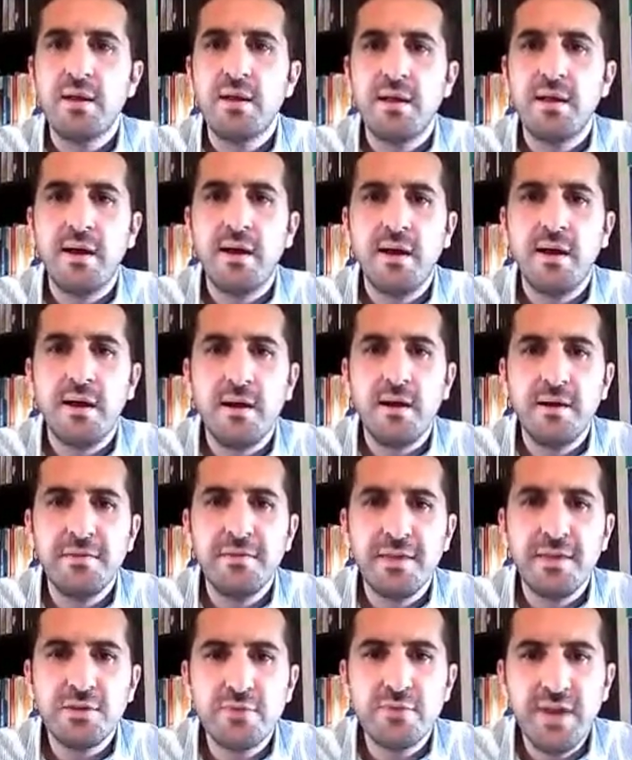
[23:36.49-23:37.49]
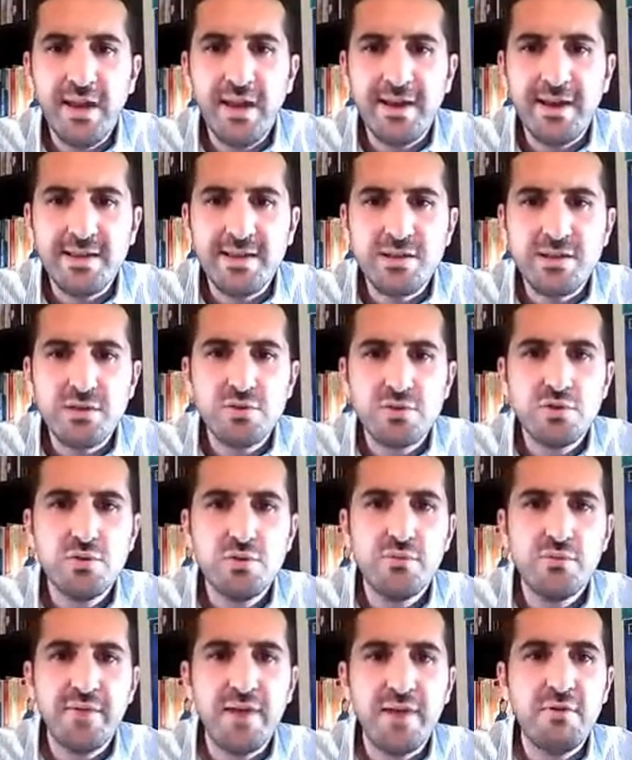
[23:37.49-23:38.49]
that relate
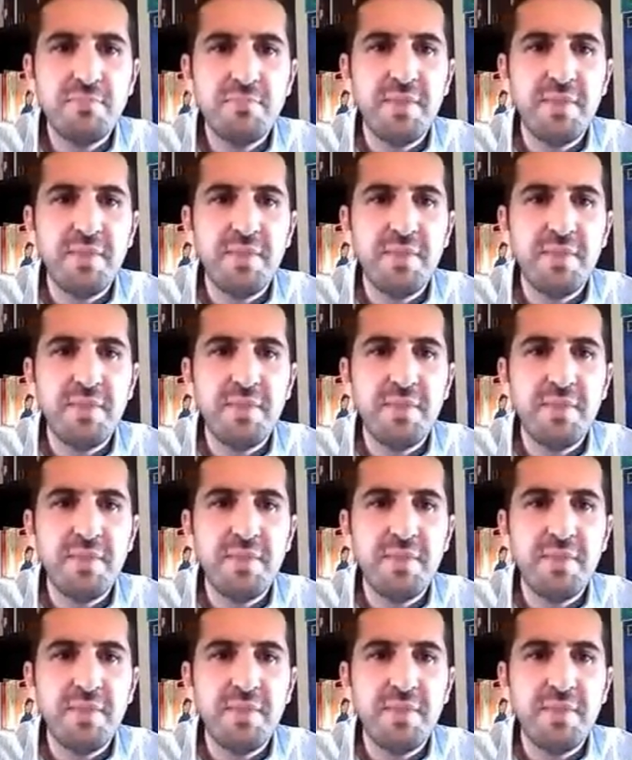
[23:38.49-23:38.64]
to very